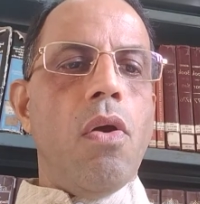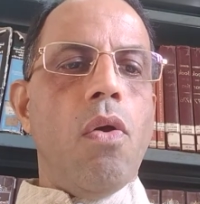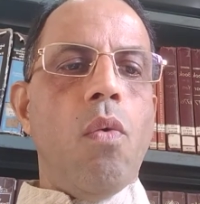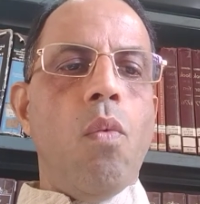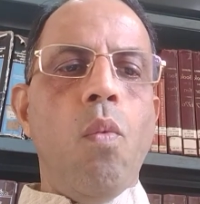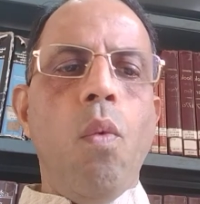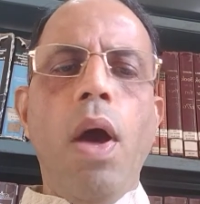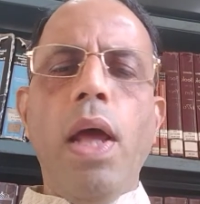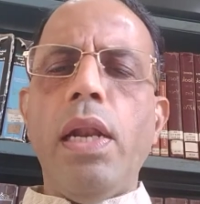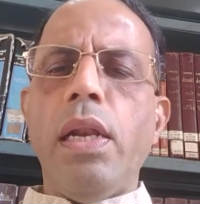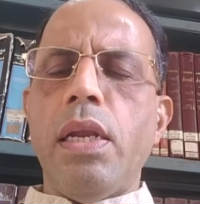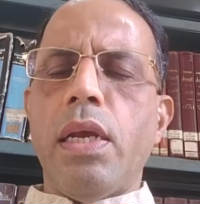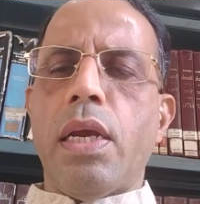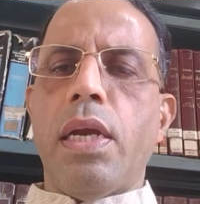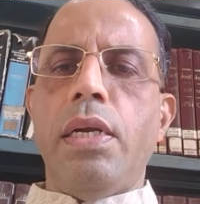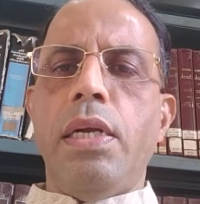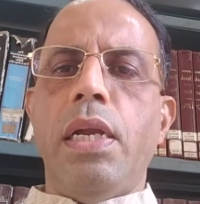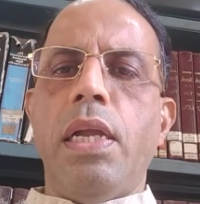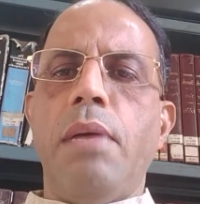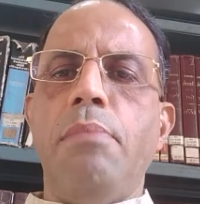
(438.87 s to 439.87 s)
One
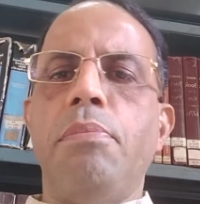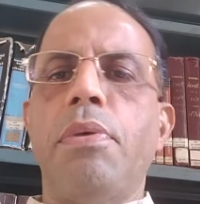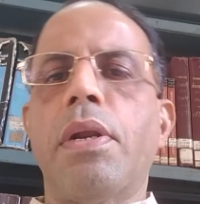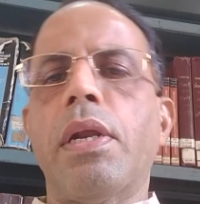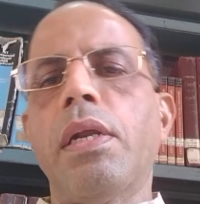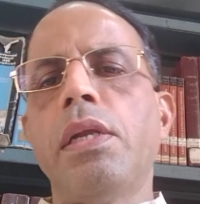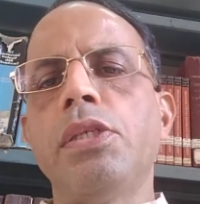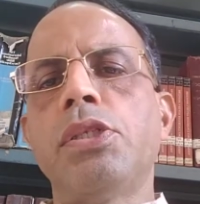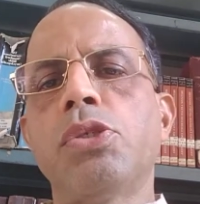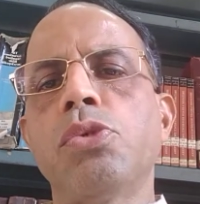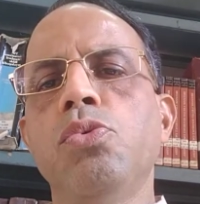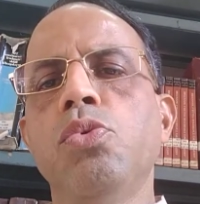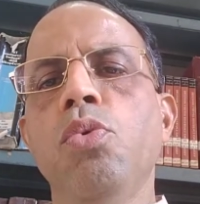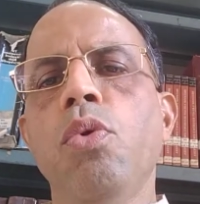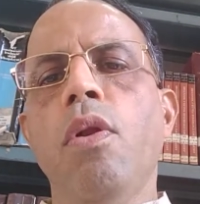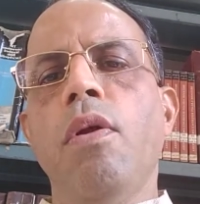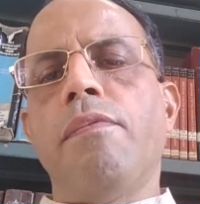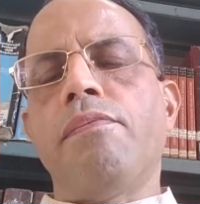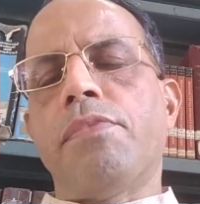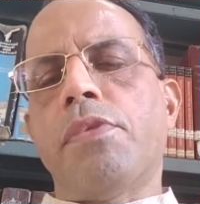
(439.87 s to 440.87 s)
contemporary
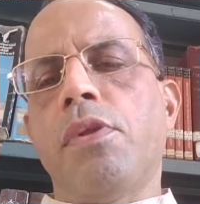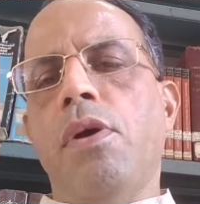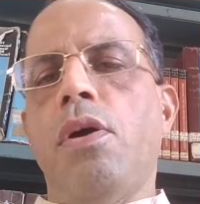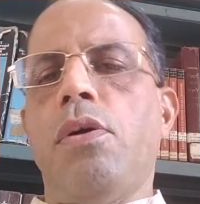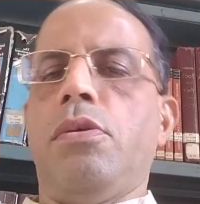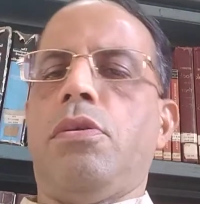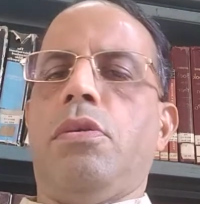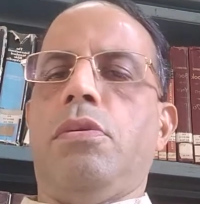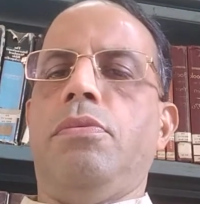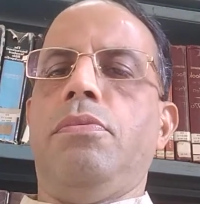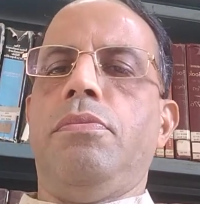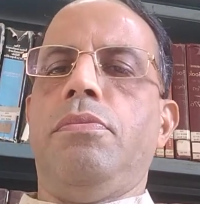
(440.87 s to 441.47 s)
school of thought